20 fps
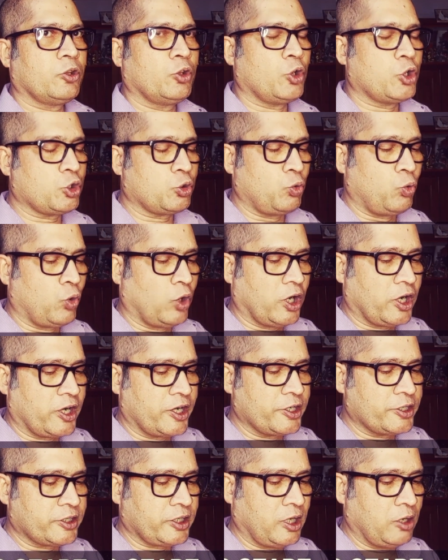
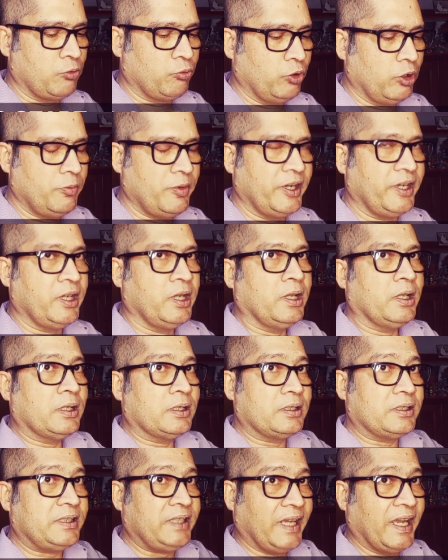will be
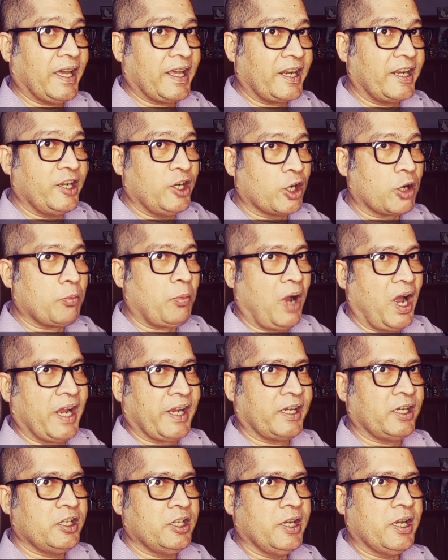there in your
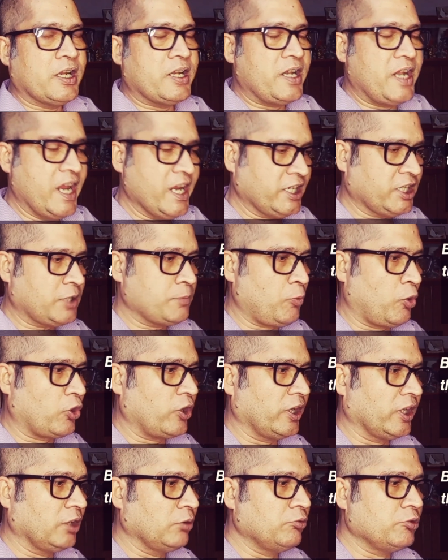mind. Next
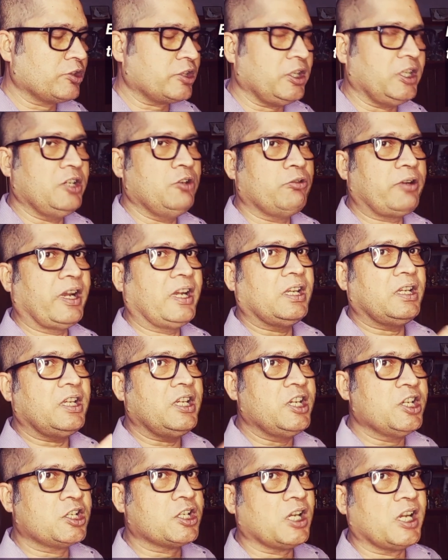morning you will see you can
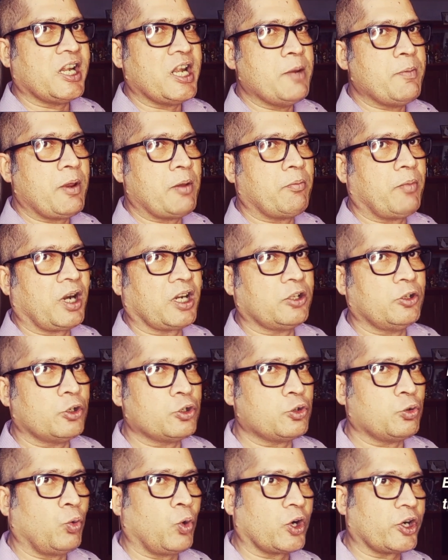easily remember
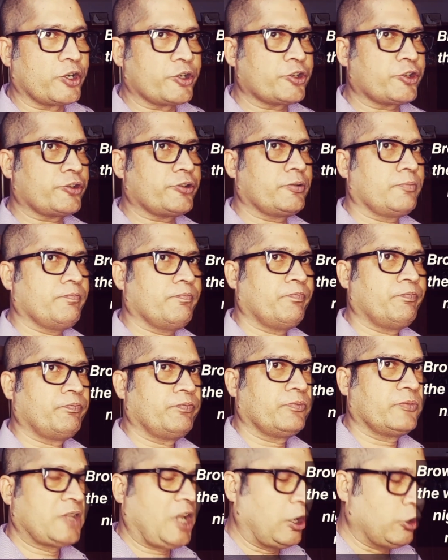those words.
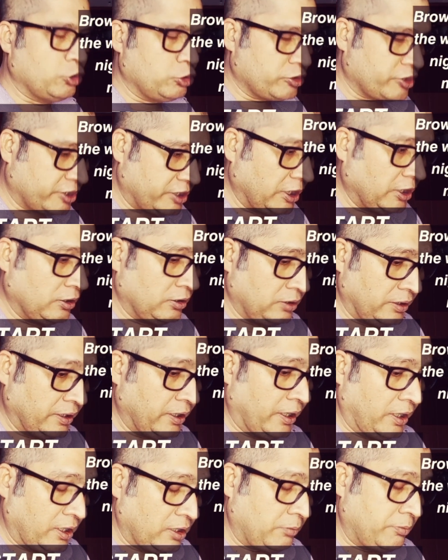Now you still,
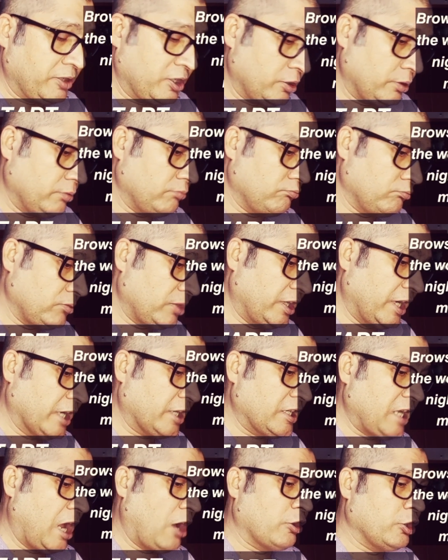
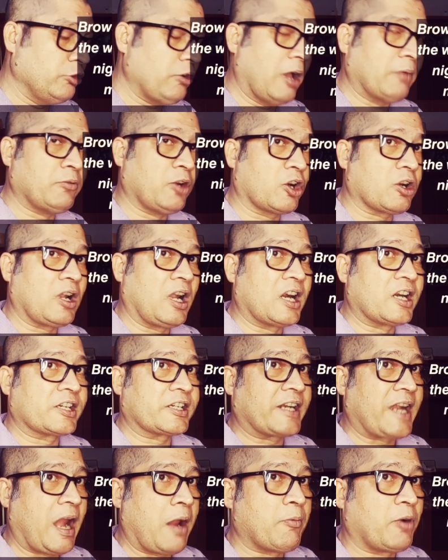yet now you have not
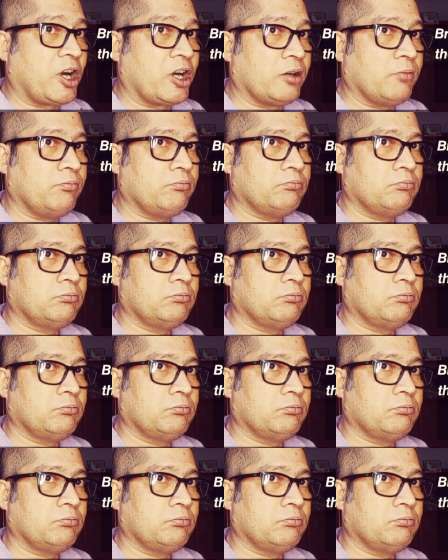learned grammar,